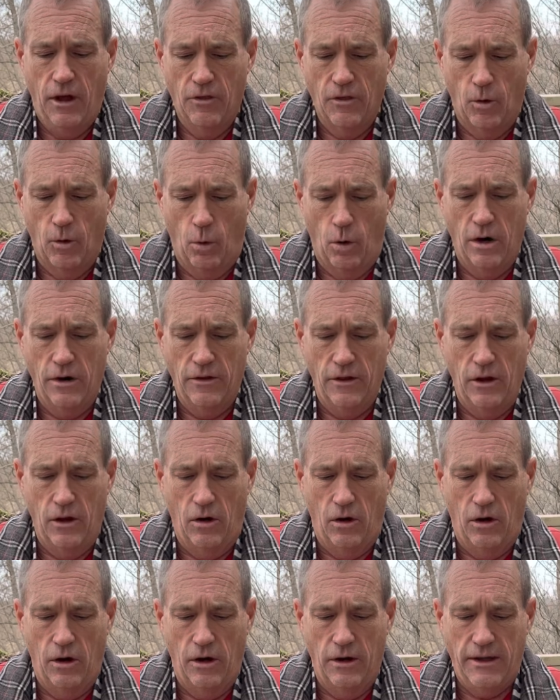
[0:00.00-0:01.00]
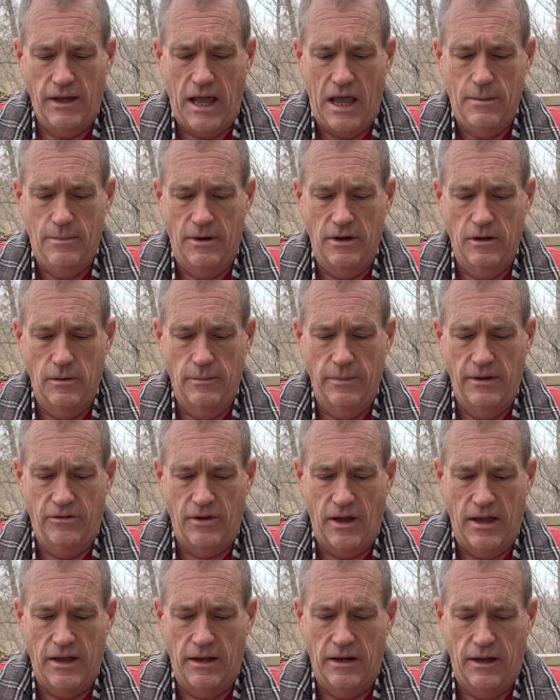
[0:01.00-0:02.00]
The word of the Lord came unto me,
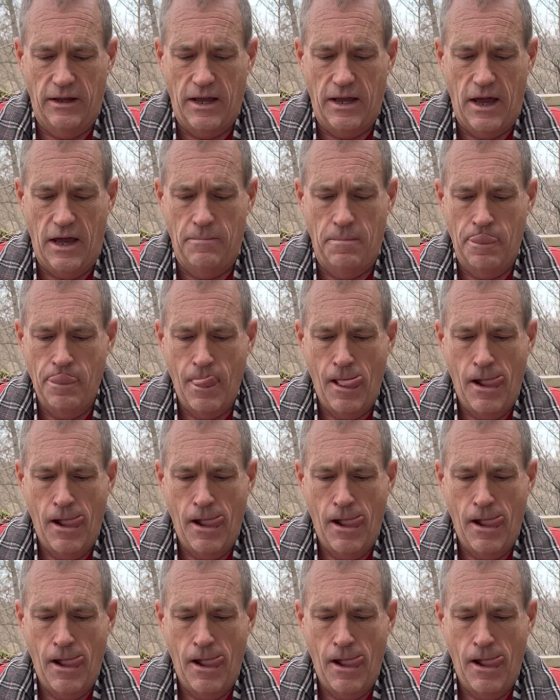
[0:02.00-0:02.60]
saying, and again,